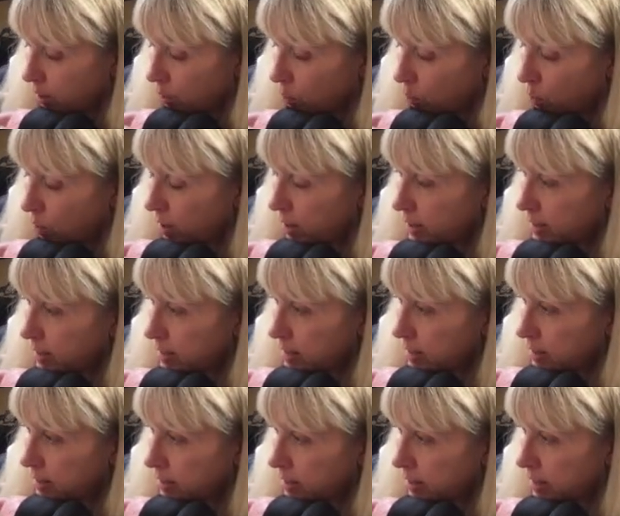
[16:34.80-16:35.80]
Where does
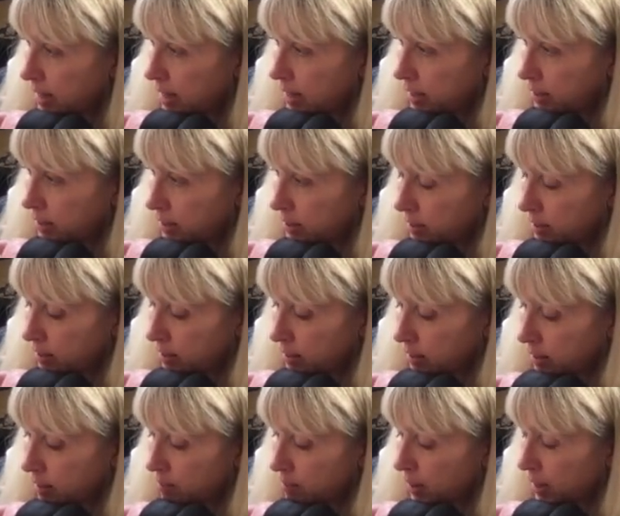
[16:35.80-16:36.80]
this sit
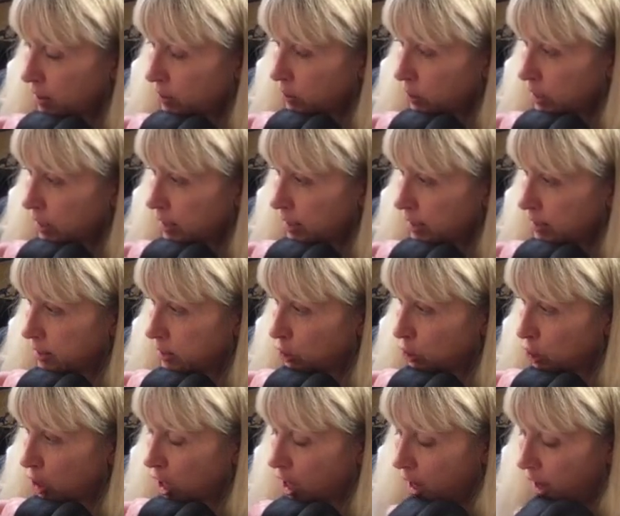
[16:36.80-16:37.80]
compared to his
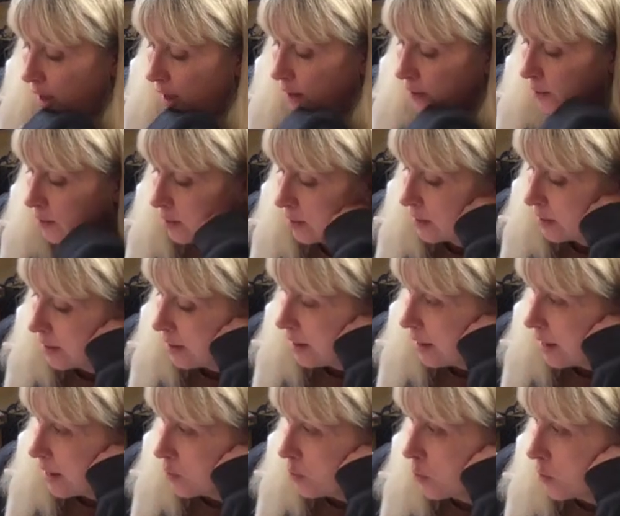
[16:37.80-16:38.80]
jaw?
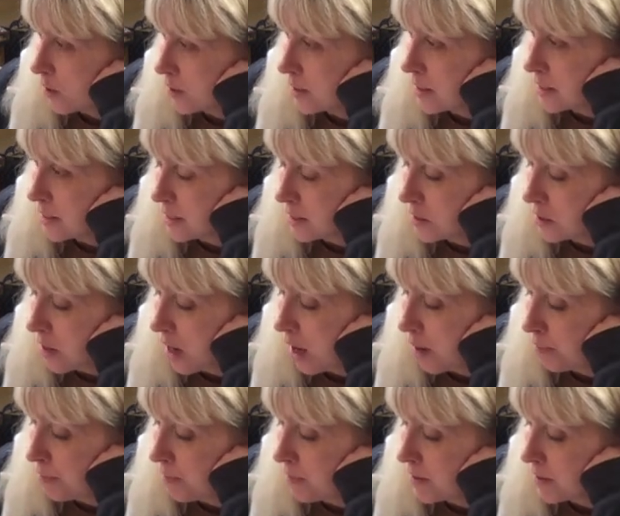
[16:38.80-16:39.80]
And where does the
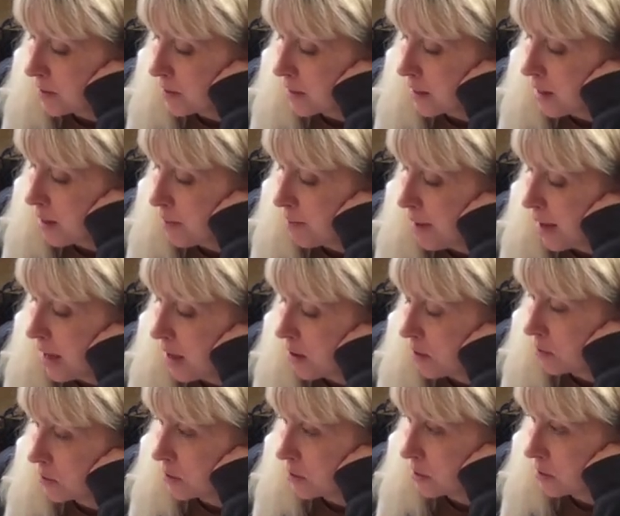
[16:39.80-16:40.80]
top of this come
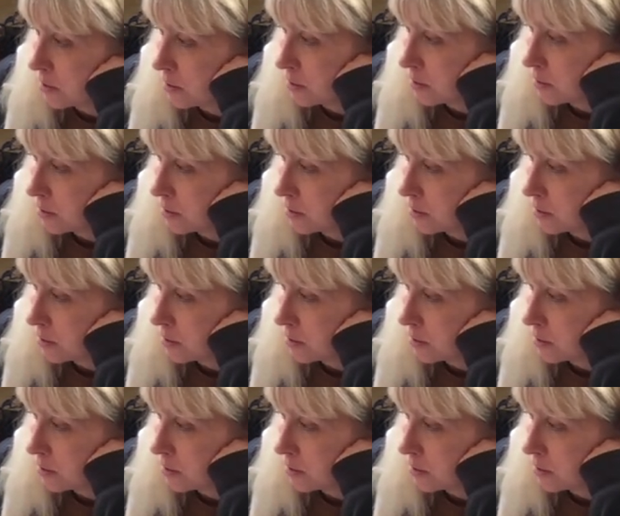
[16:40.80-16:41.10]
out?